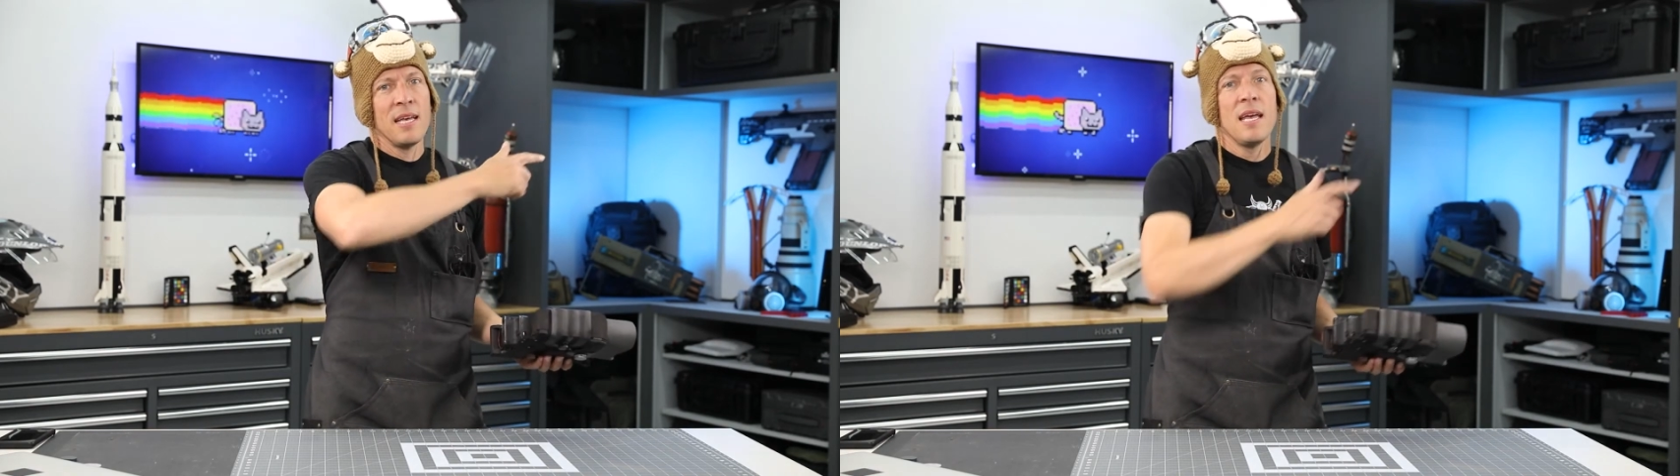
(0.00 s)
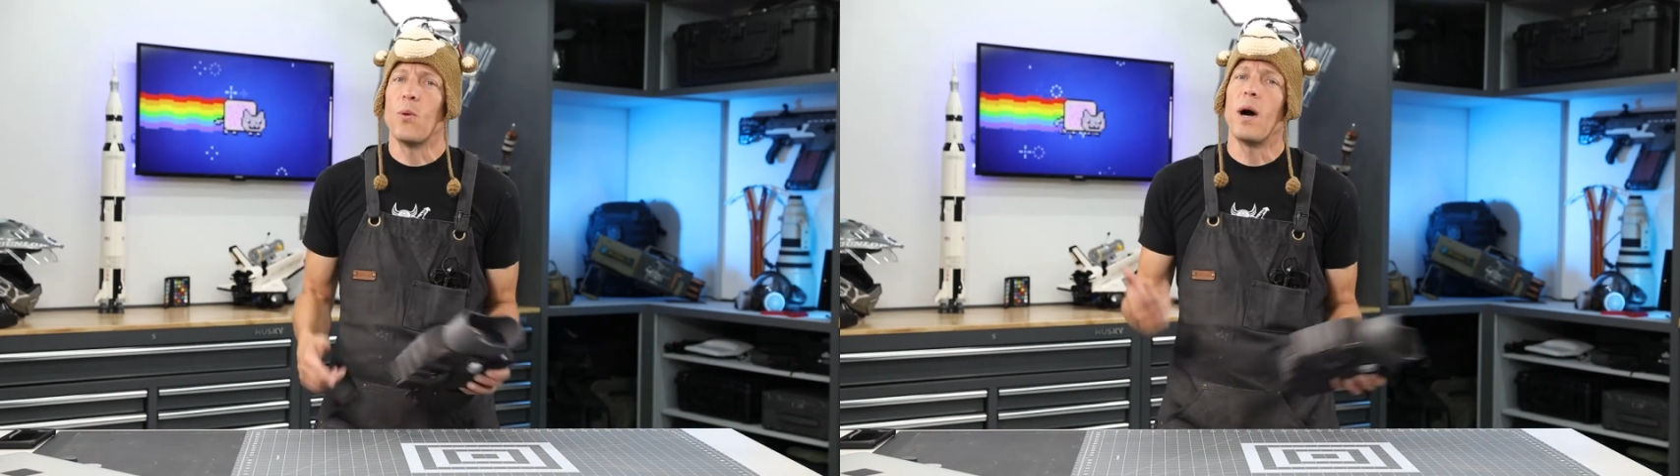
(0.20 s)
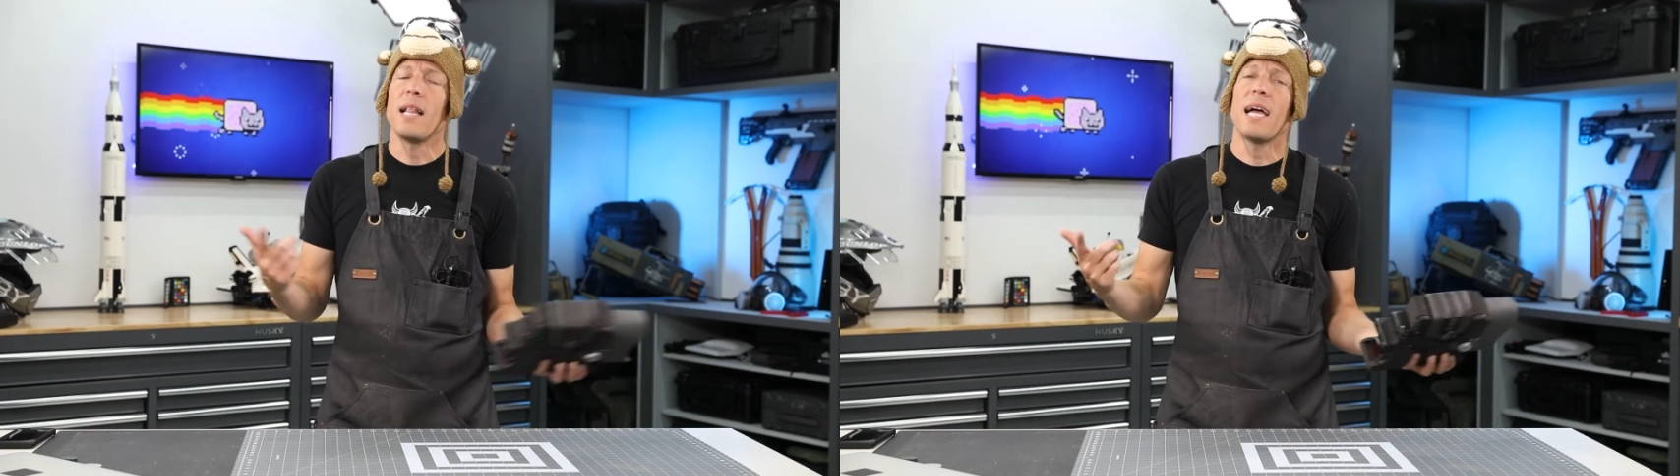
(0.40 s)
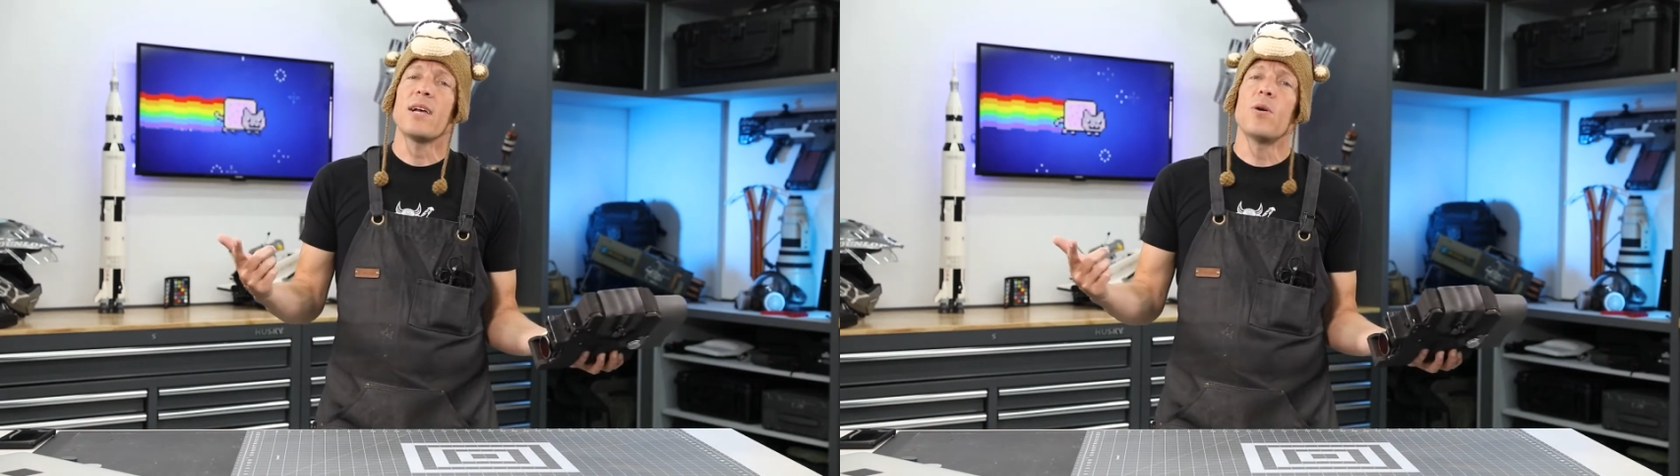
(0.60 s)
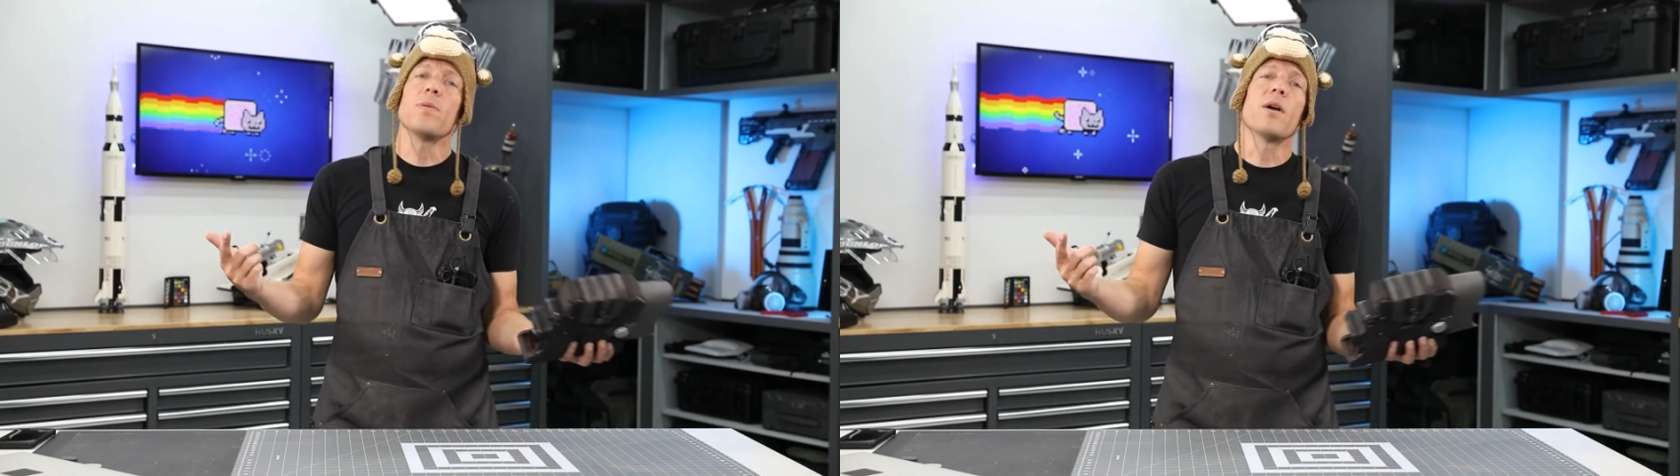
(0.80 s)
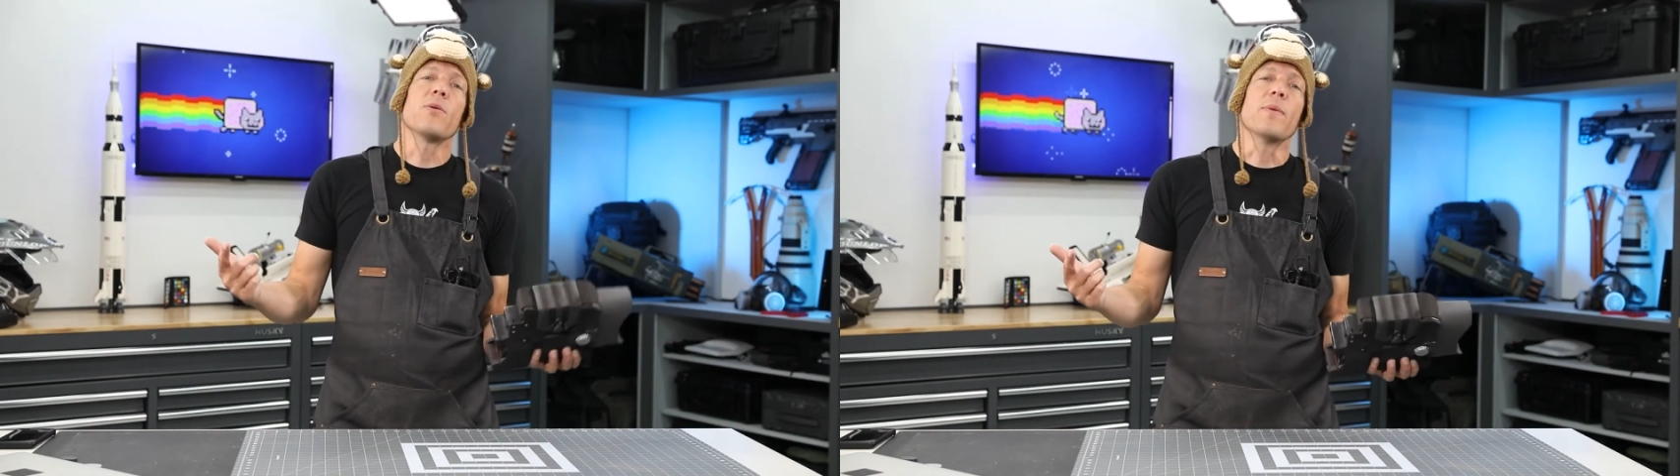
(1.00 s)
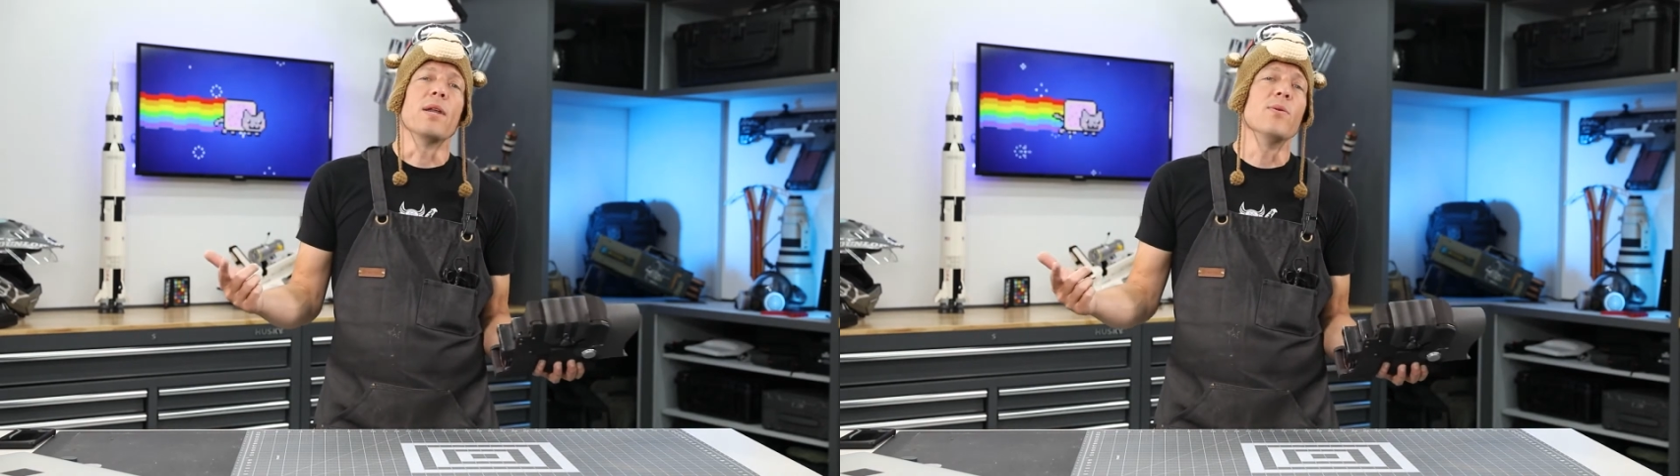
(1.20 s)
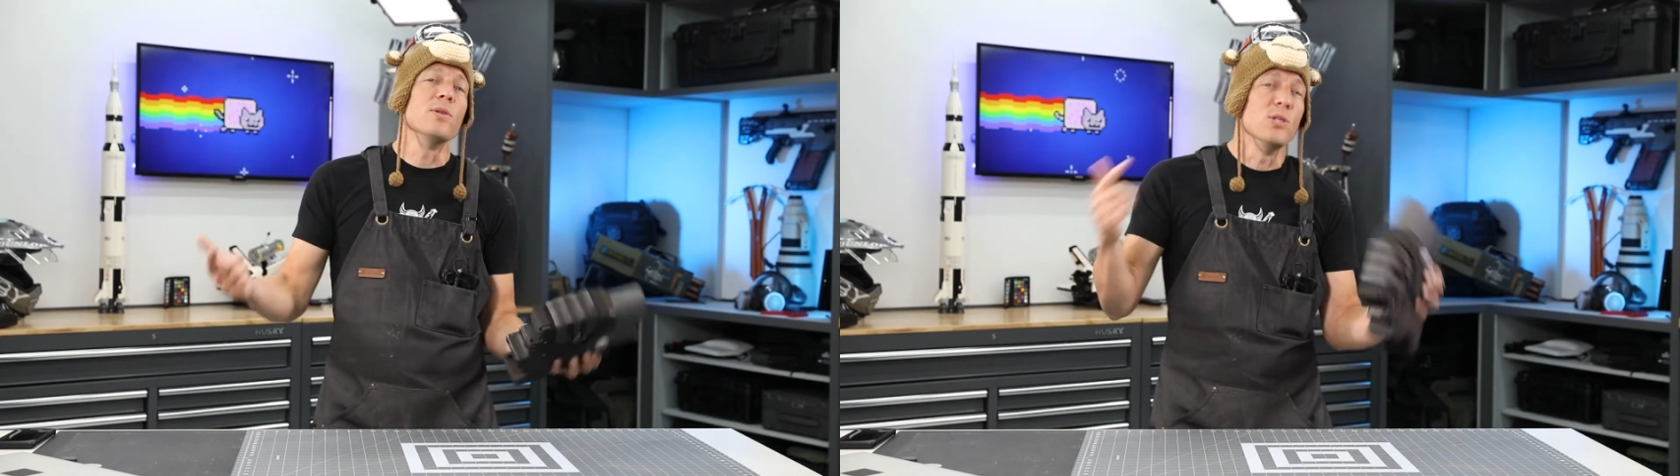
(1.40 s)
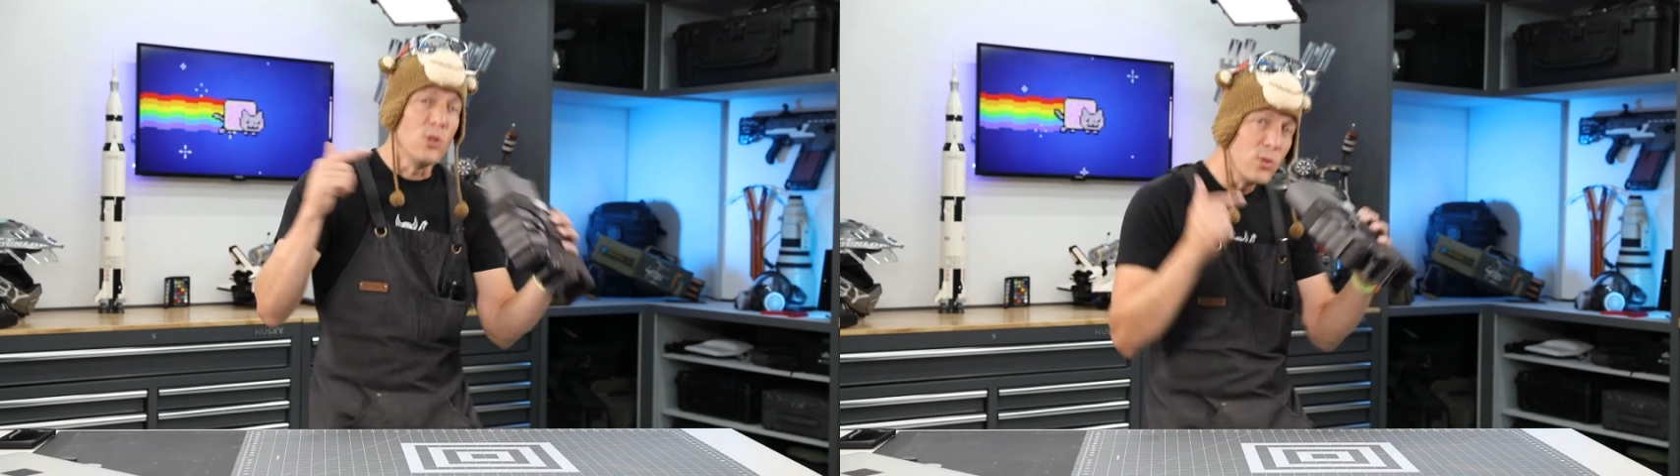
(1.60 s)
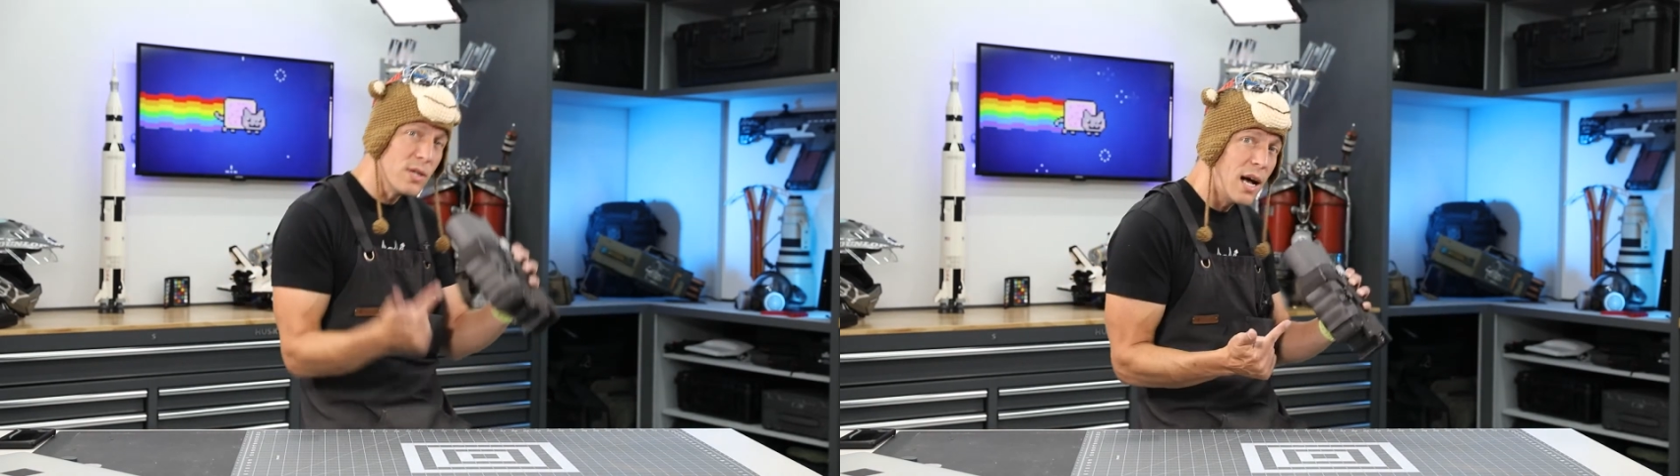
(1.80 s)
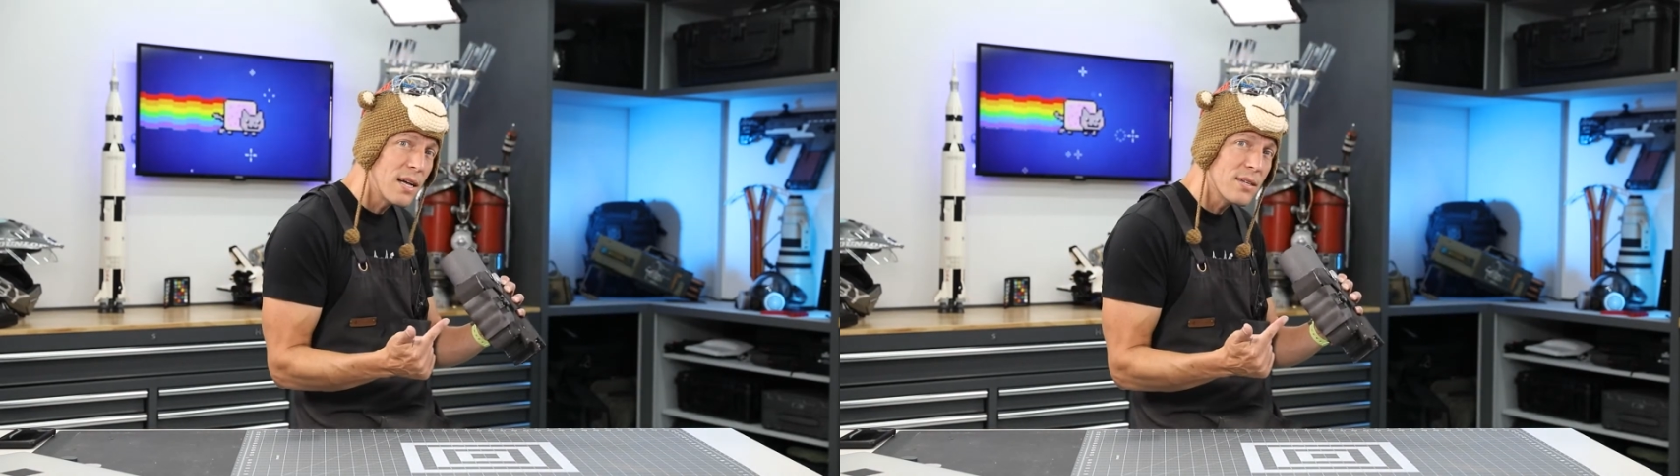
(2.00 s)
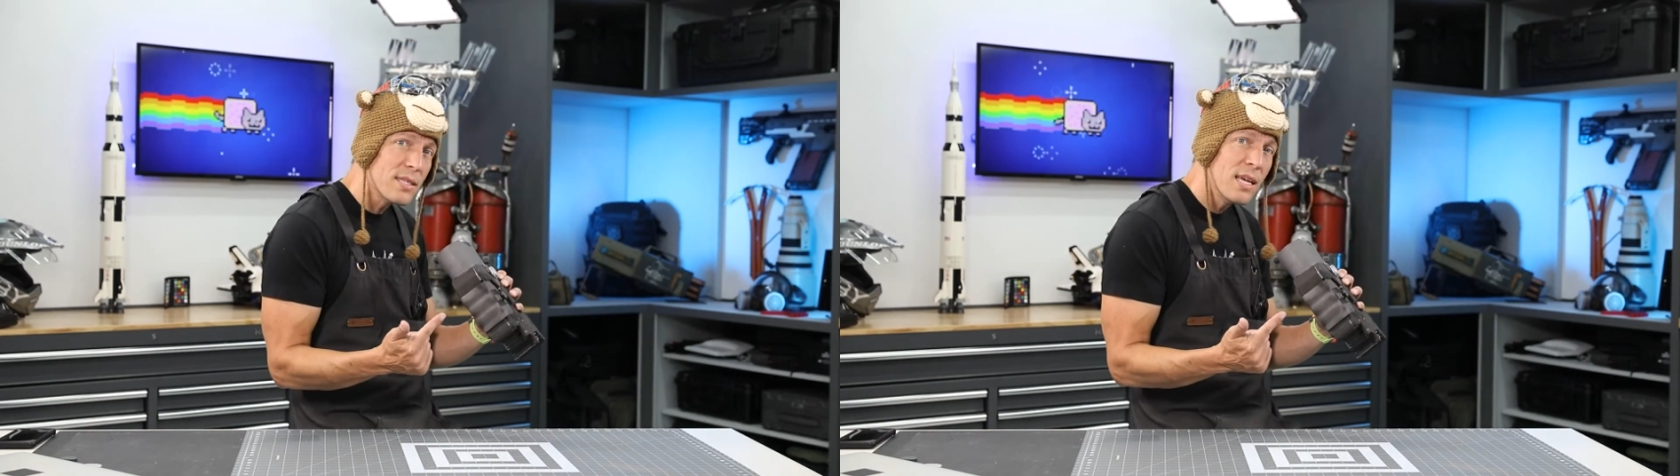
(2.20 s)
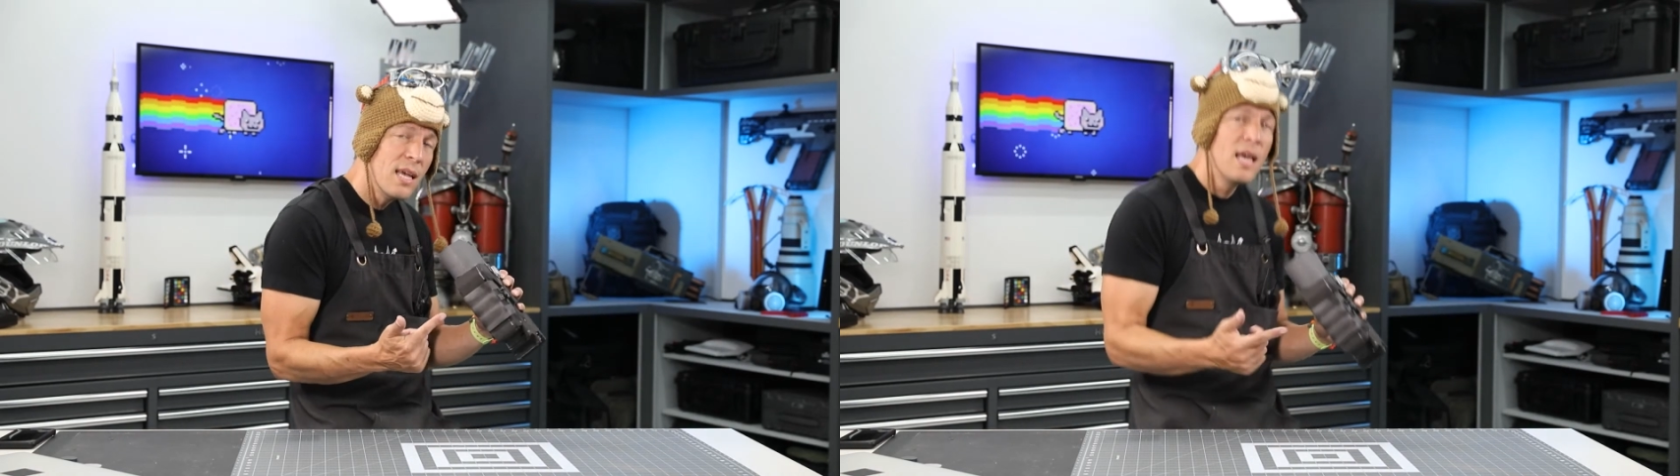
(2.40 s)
So while I go play with my new Dune goggles,